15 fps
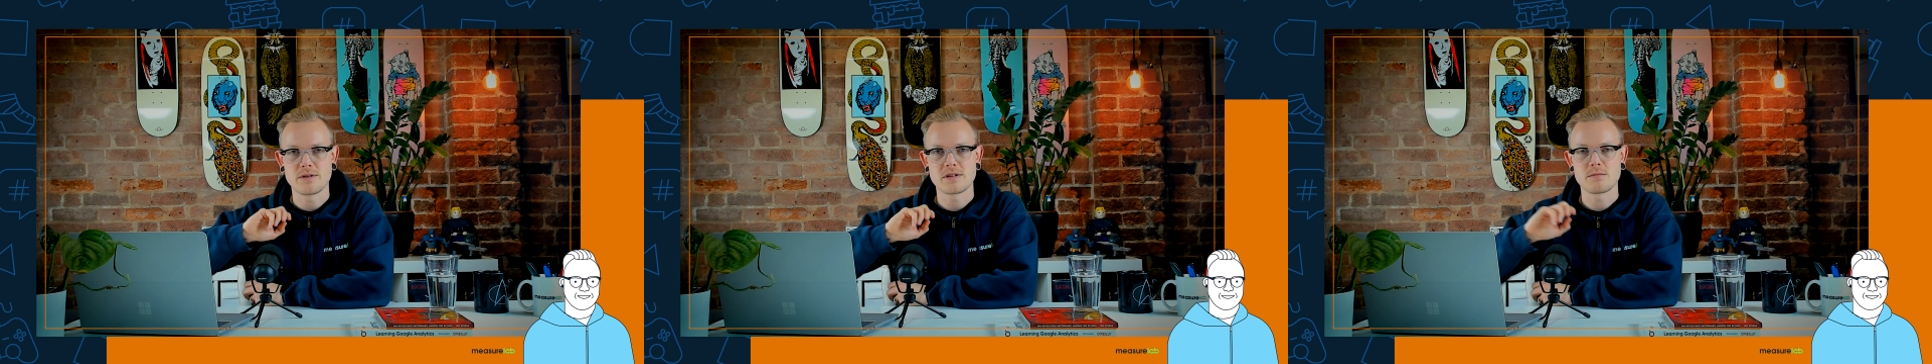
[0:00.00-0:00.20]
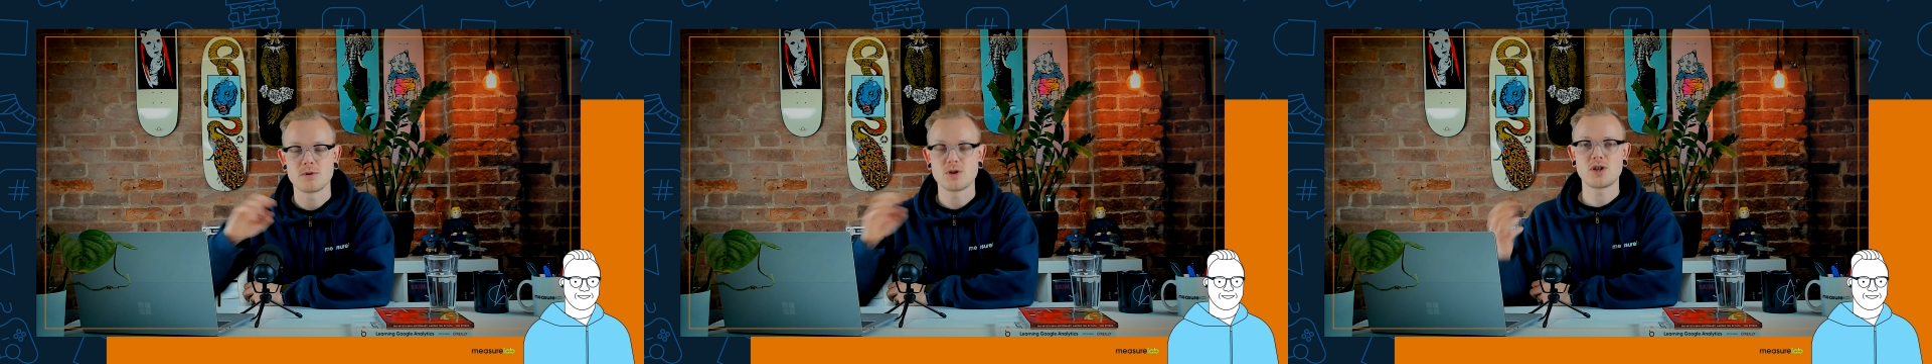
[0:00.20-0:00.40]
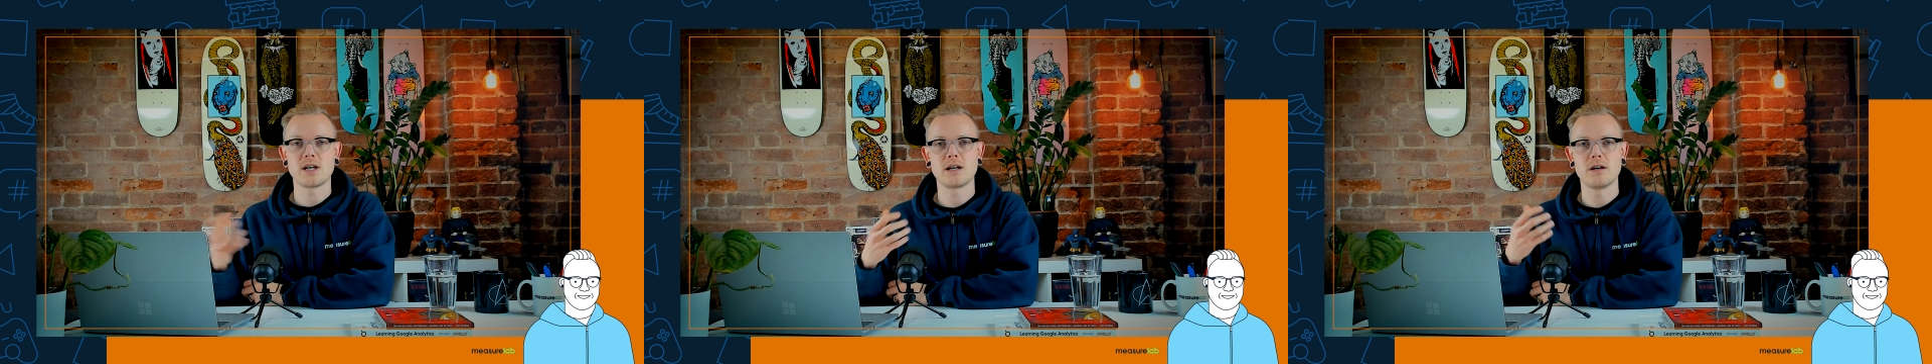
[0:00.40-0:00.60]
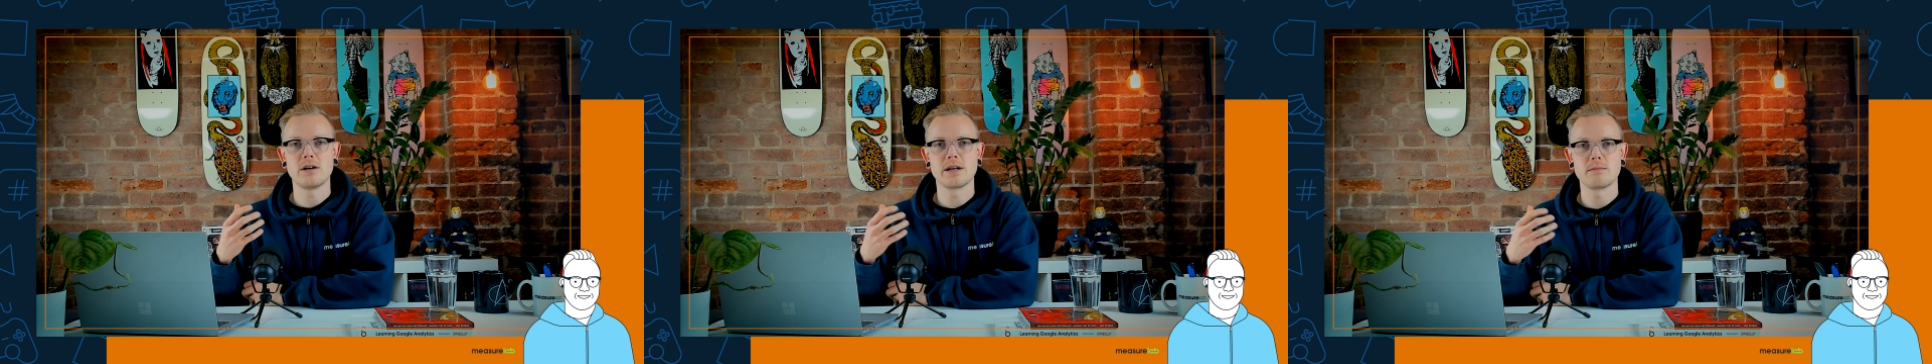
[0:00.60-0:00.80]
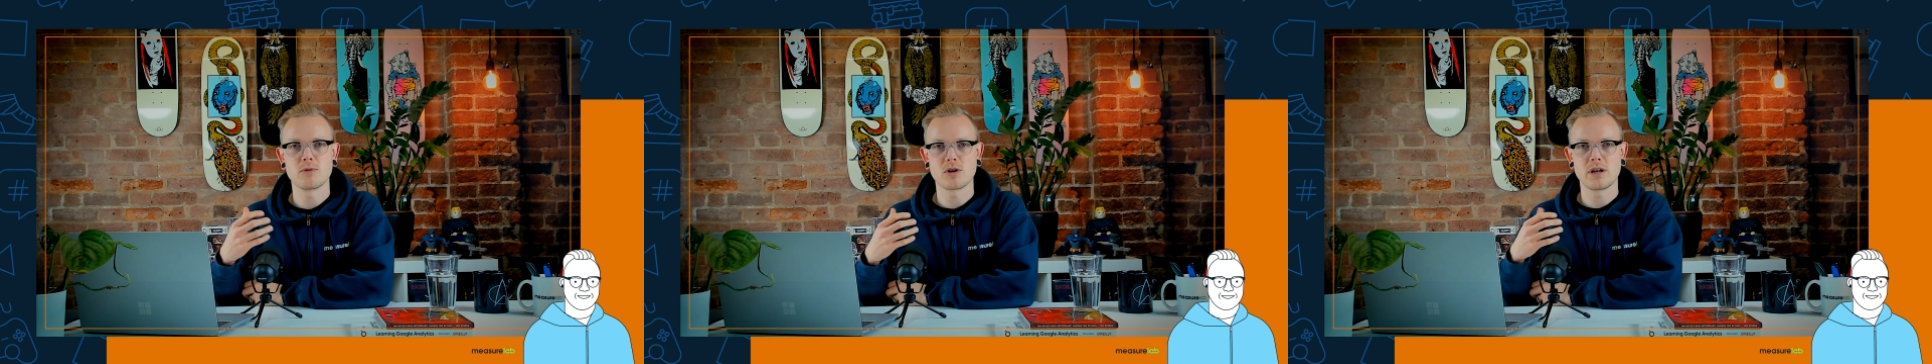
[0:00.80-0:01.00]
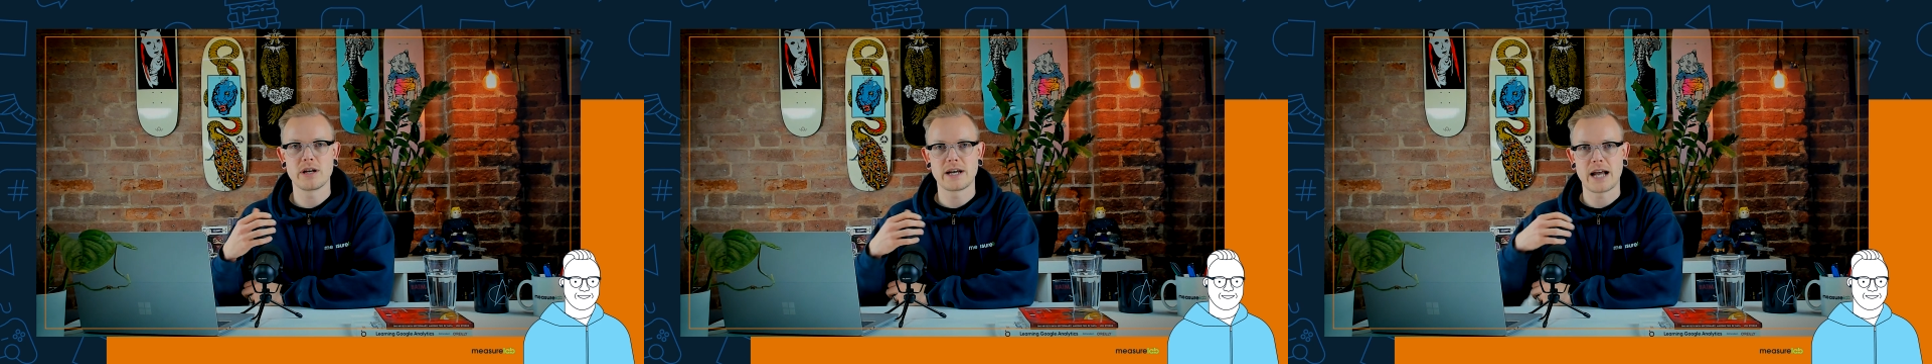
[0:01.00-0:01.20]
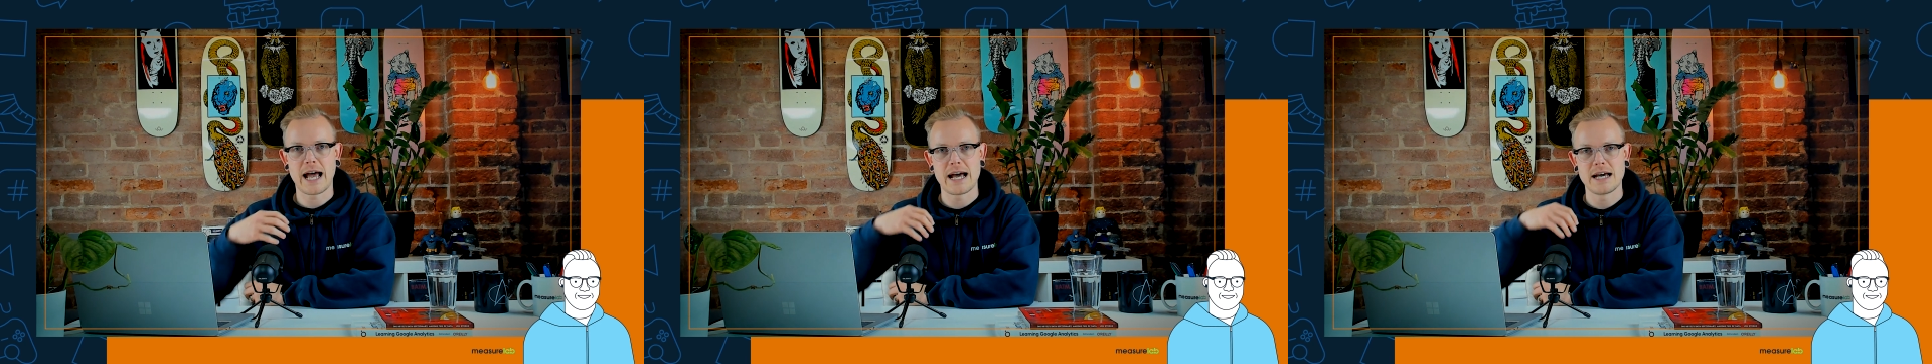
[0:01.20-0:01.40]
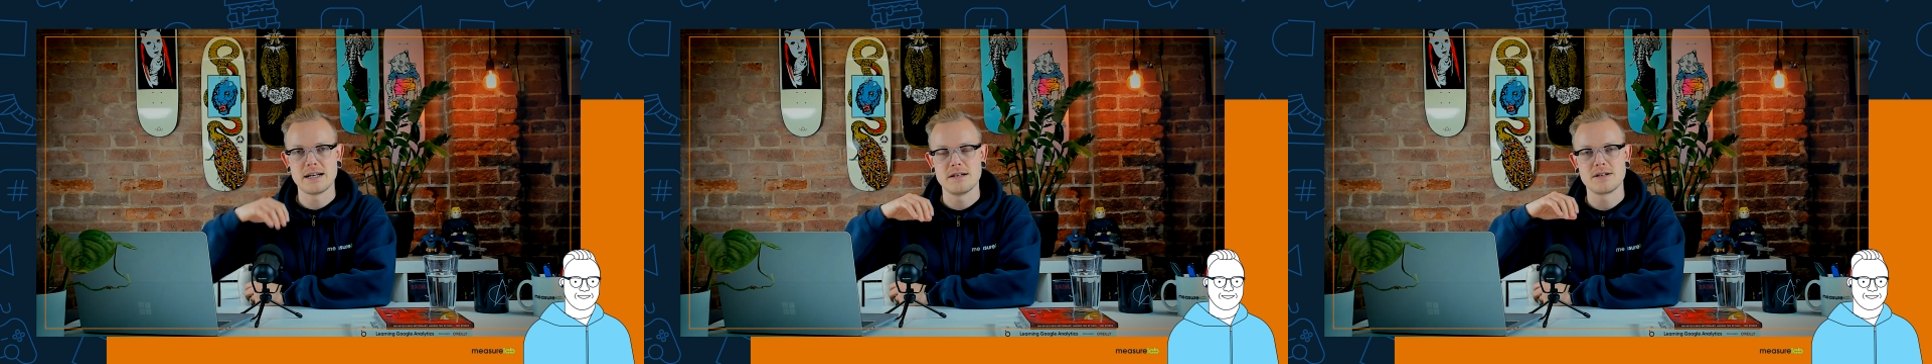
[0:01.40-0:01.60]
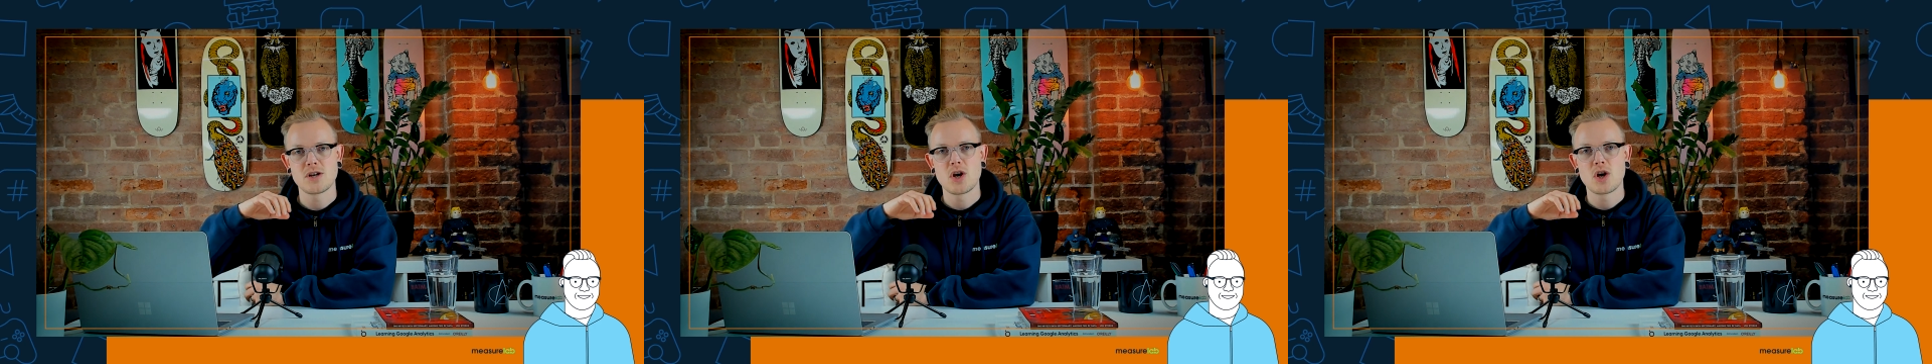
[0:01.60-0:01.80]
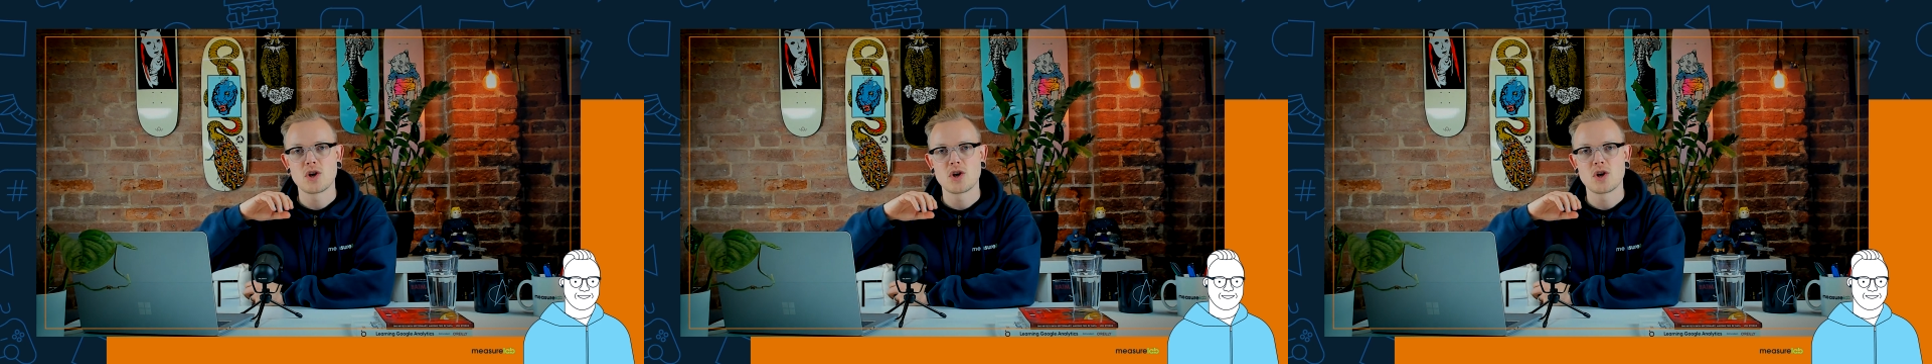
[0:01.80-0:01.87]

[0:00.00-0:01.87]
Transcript: some machine learning modeling and